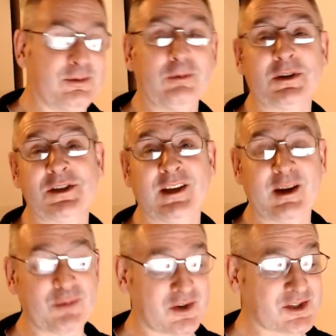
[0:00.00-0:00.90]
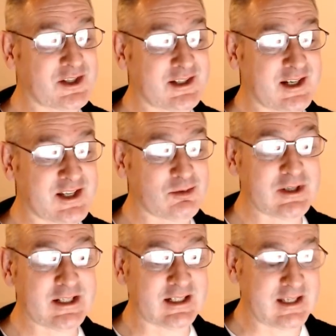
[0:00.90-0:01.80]
Once you get past the Dennis
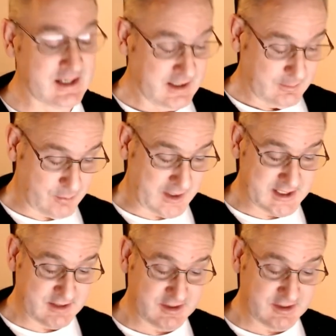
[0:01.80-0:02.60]
Wheatley branding of it.